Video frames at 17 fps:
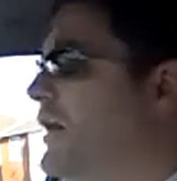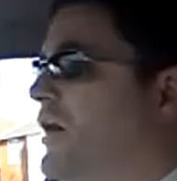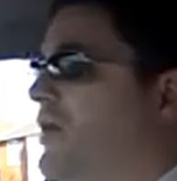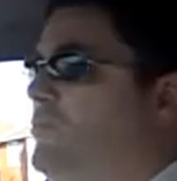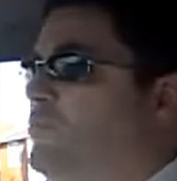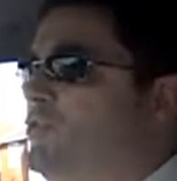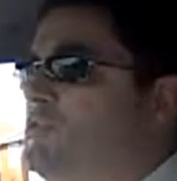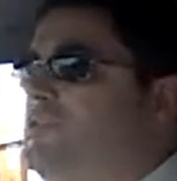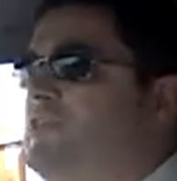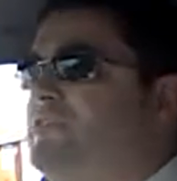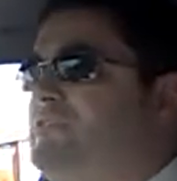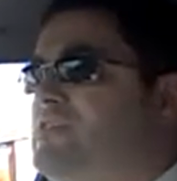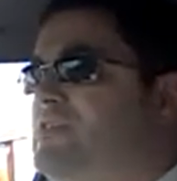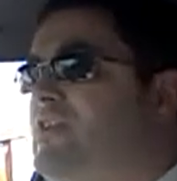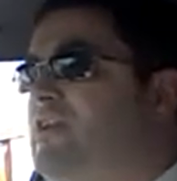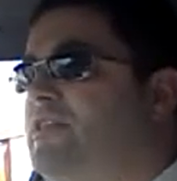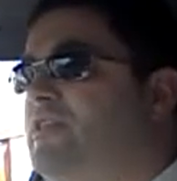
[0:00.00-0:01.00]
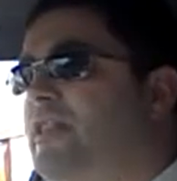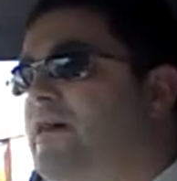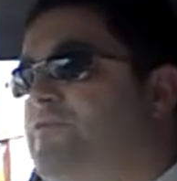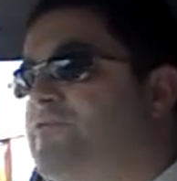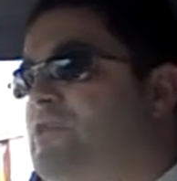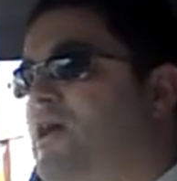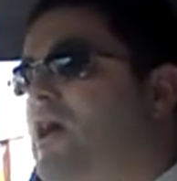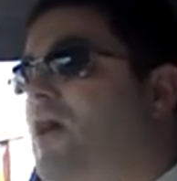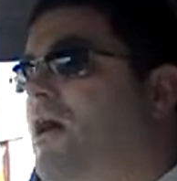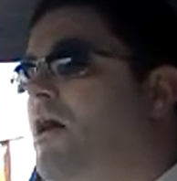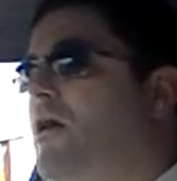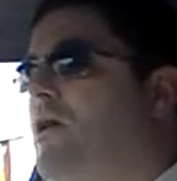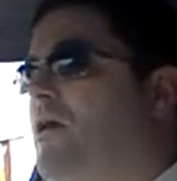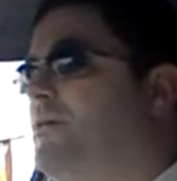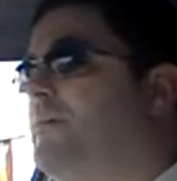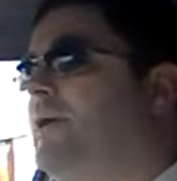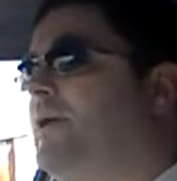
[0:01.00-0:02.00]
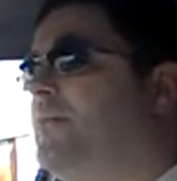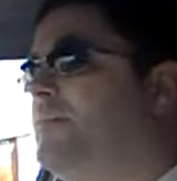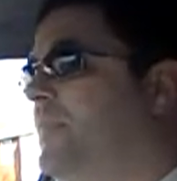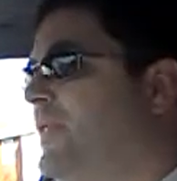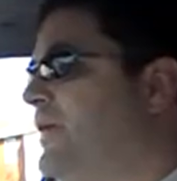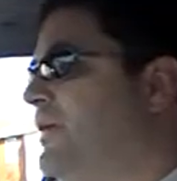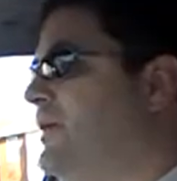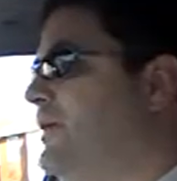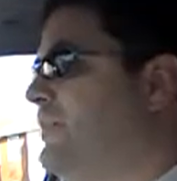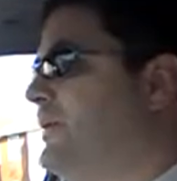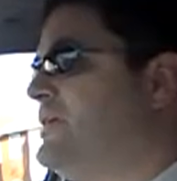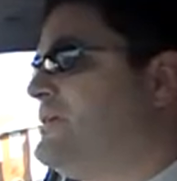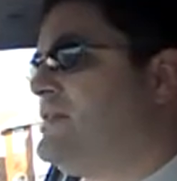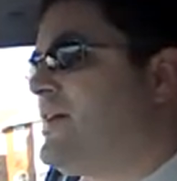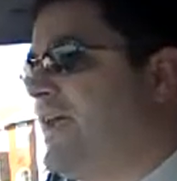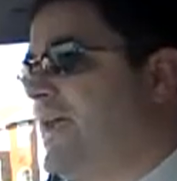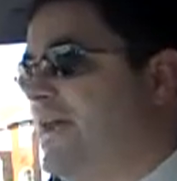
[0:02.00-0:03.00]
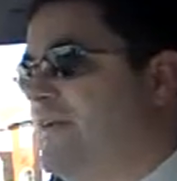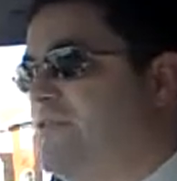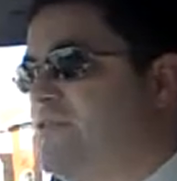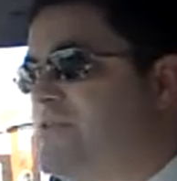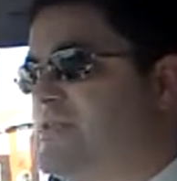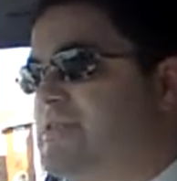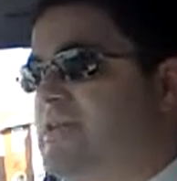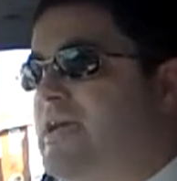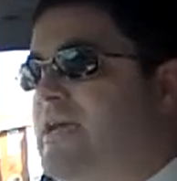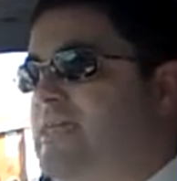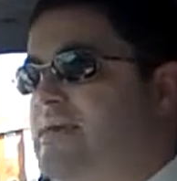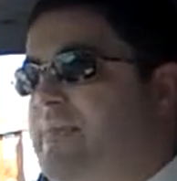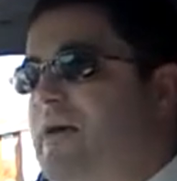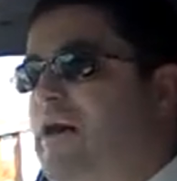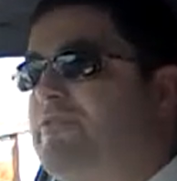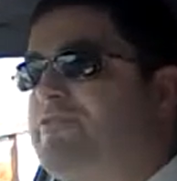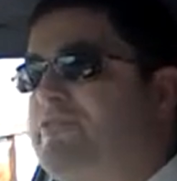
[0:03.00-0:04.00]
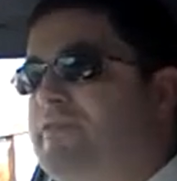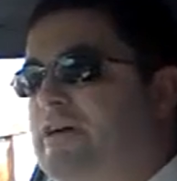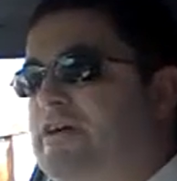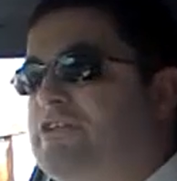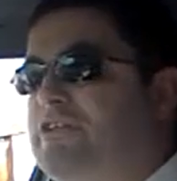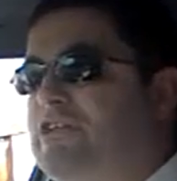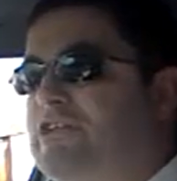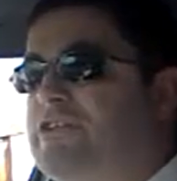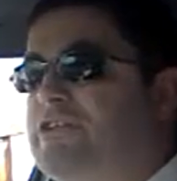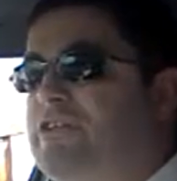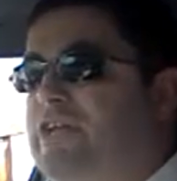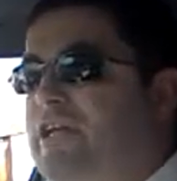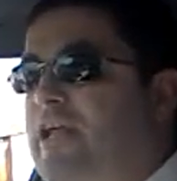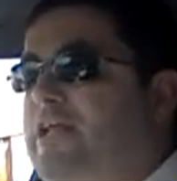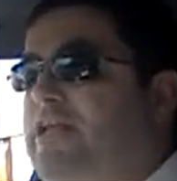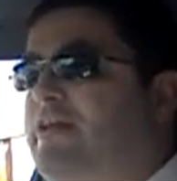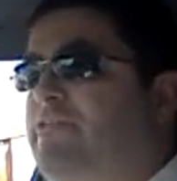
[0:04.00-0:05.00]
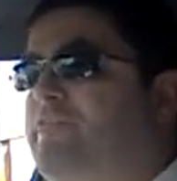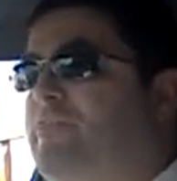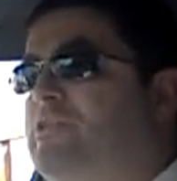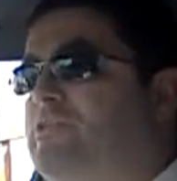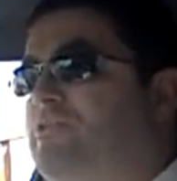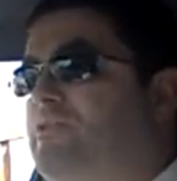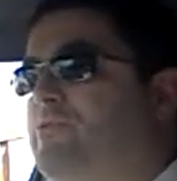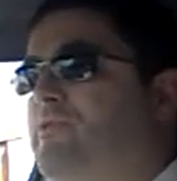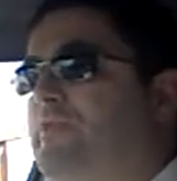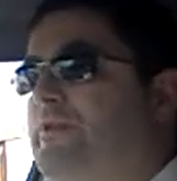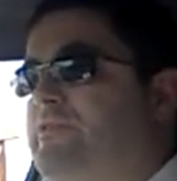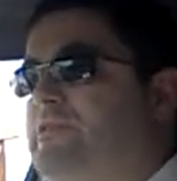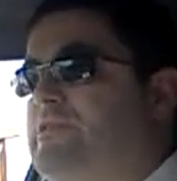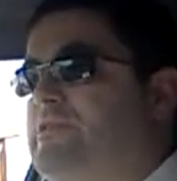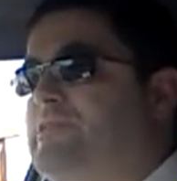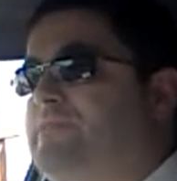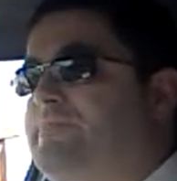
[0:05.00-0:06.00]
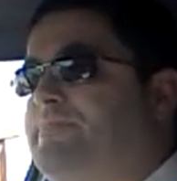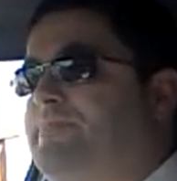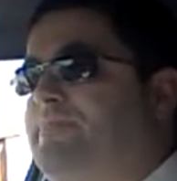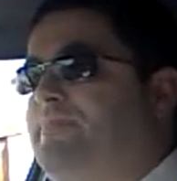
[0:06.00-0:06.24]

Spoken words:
I wouldn't have seen there was a car coming, because I cannot see the mouth of that junction in any of my door mirrors.